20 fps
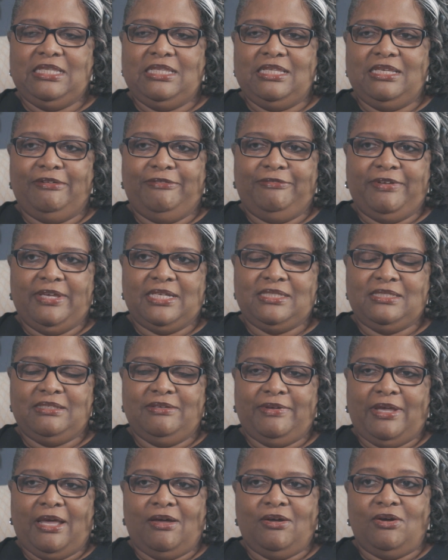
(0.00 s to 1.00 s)
the effects of
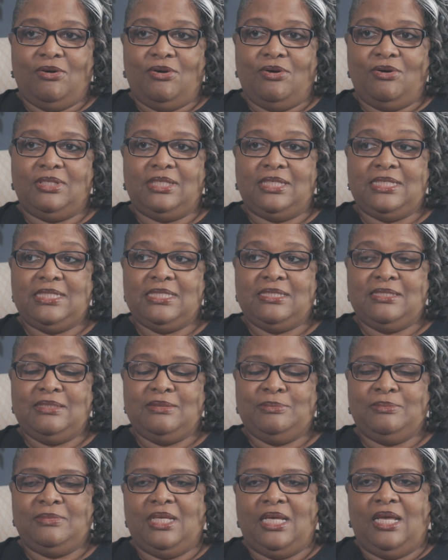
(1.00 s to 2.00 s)

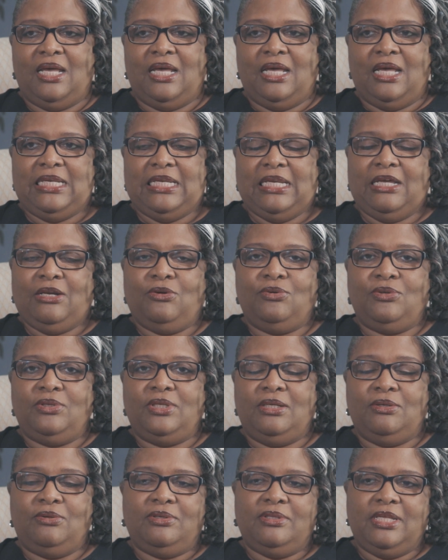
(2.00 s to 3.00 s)
alcoholism, not
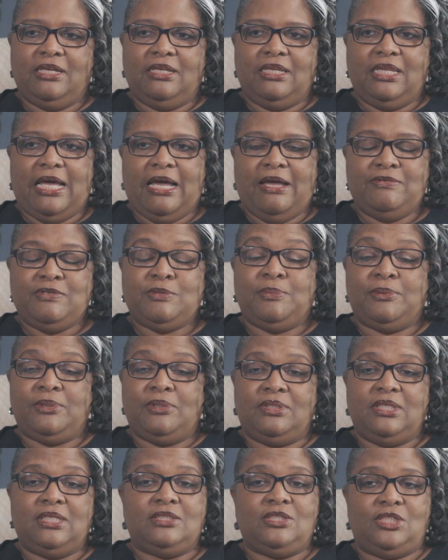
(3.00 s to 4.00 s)
only on their lives, but
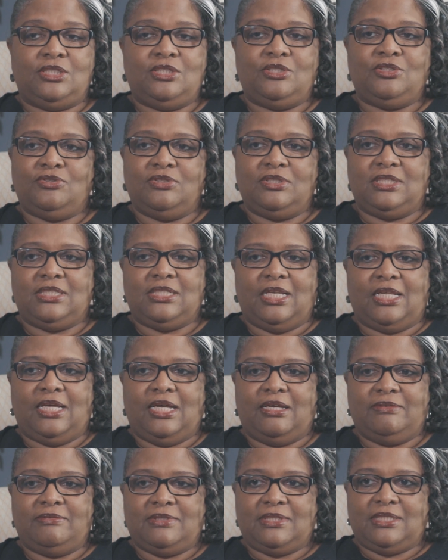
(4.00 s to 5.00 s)
on their children's
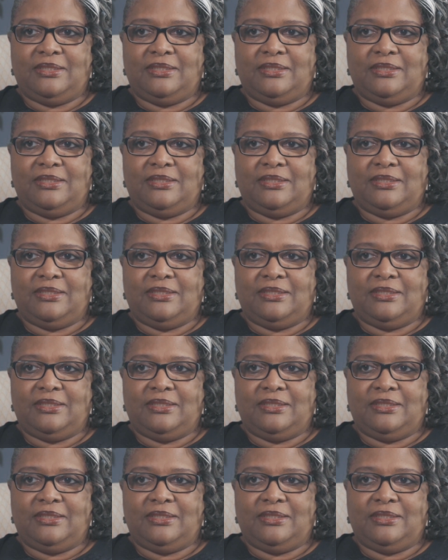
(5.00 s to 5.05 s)
lives.